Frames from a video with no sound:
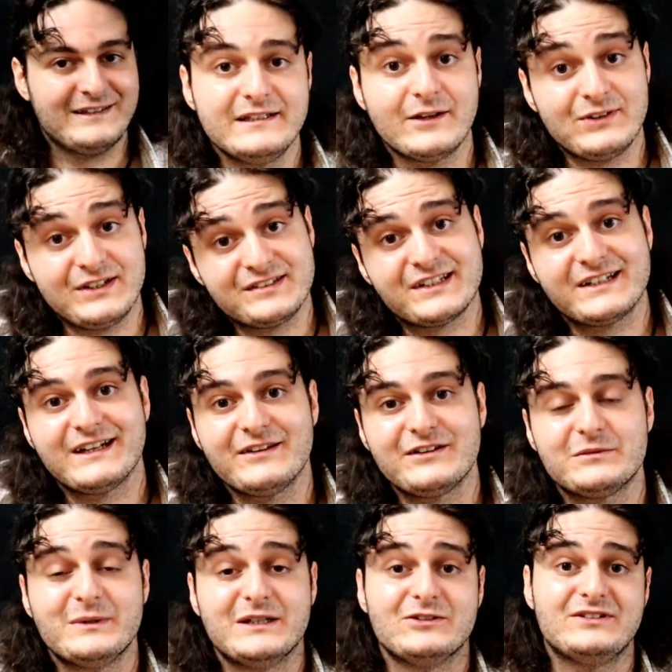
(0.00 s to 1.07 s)
Now there's
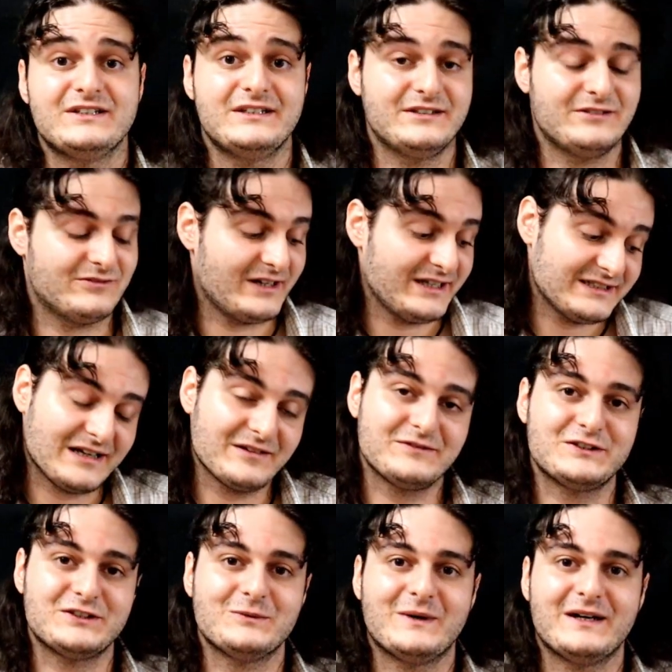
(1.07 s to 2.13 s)
another melody right
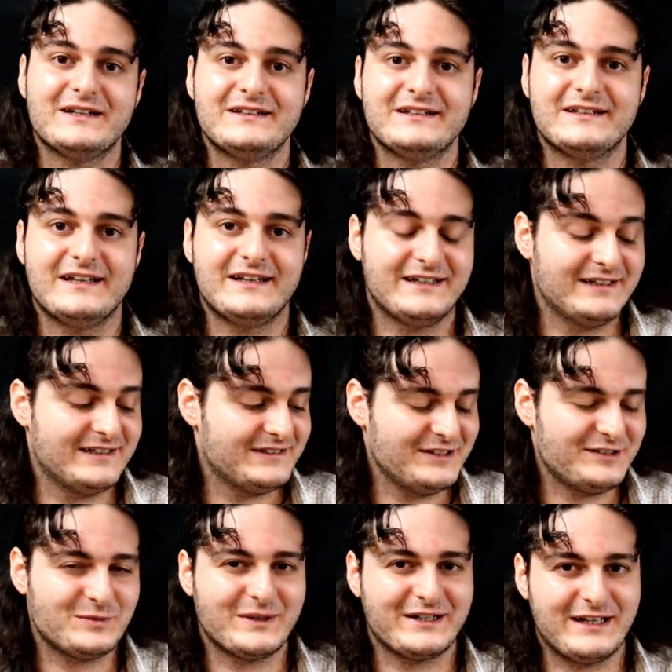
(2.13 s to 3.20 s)
after the one,
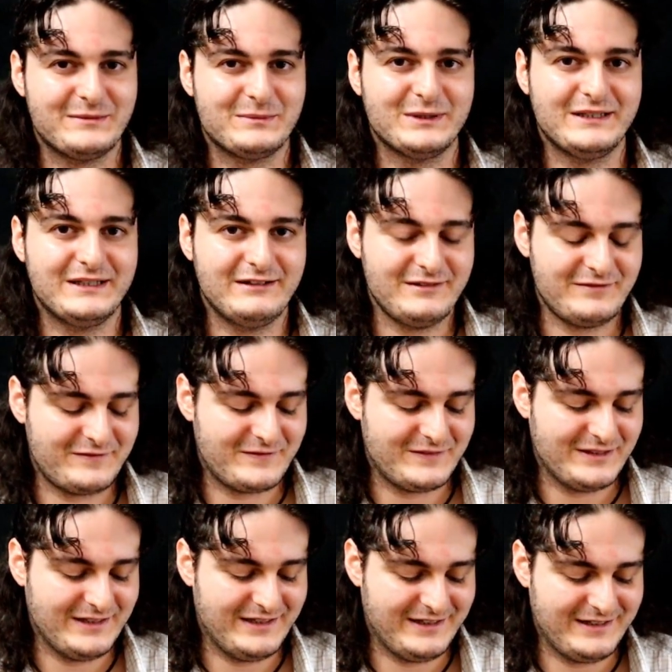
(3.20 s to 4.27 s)
this one I believe.
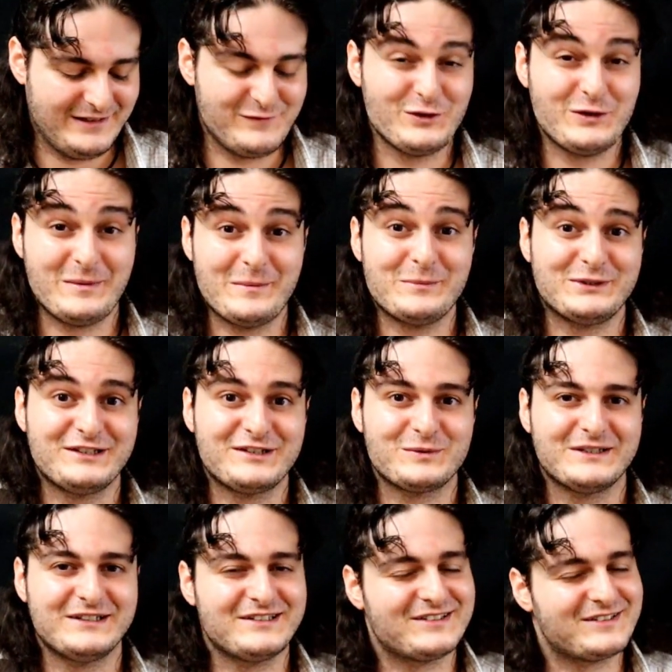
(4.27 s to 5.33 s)
If you remember this
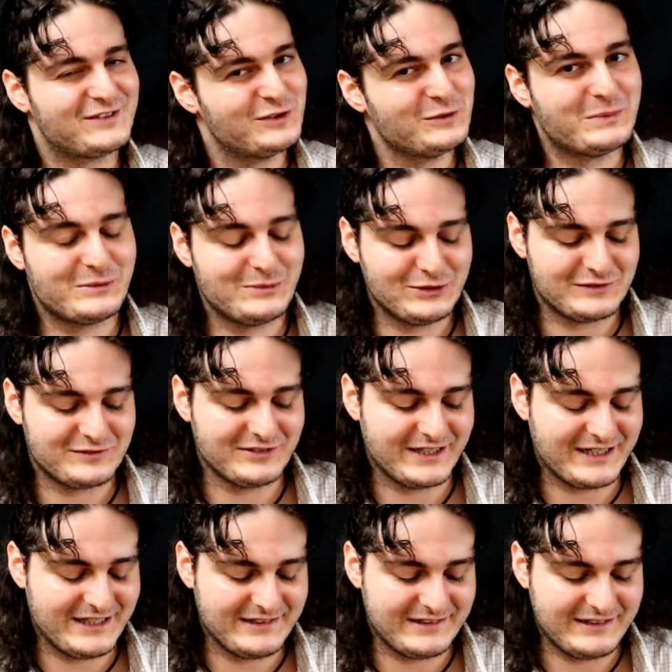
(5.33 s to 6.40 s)
one, it's super beautiful
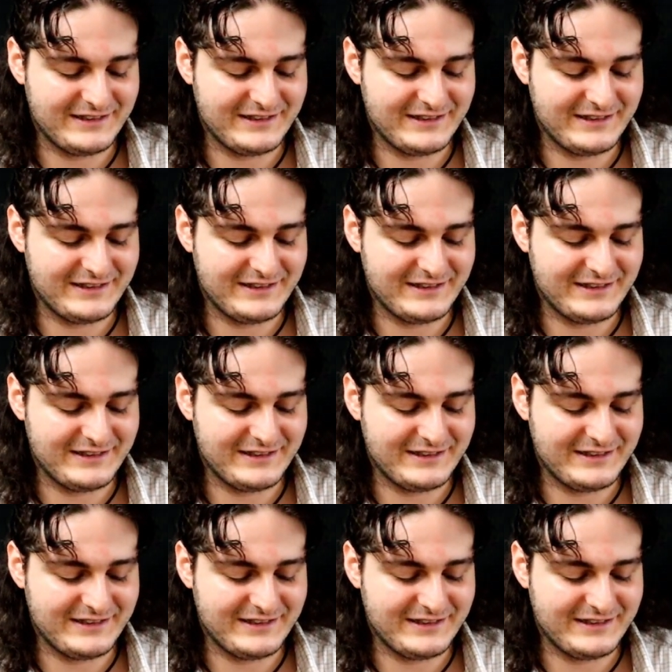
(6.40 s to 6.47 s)
again,